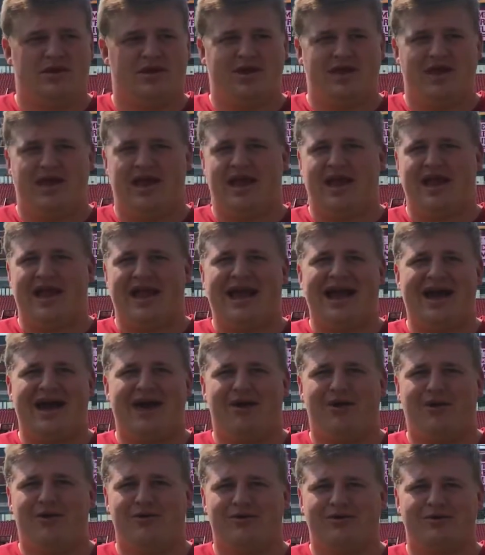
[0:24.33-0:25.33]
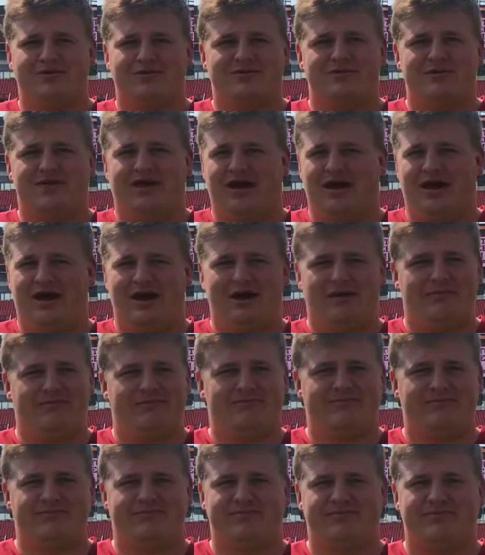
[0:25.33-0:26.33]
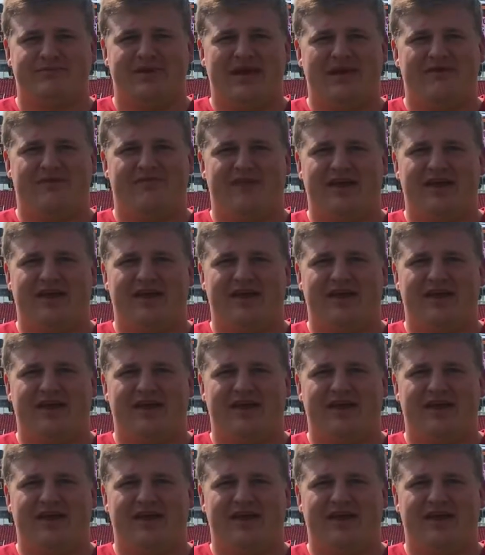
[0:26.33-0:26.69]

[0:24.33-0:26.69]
Hang out, have